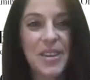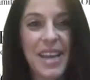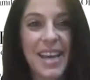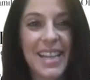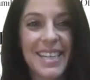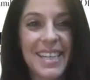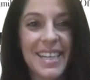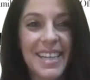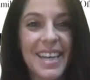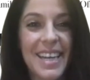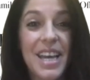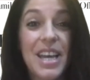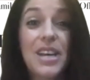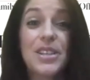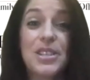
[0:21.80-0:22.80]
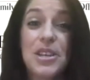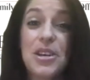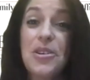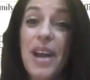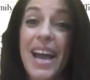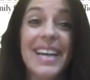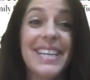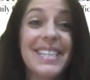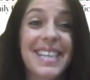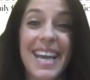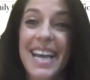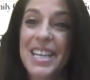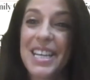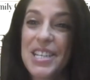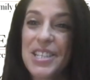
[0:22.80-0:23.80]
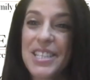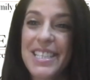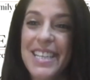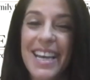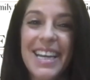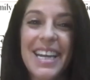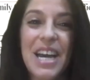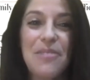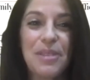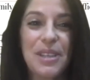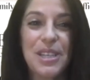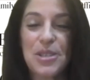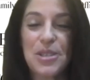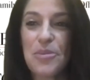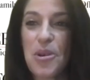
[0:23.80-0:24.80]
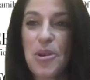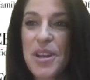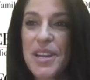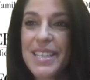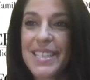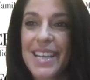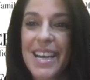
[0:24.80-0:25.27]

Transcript: you, Kelly. So, as Kelly just said, I'm Lisa Morris.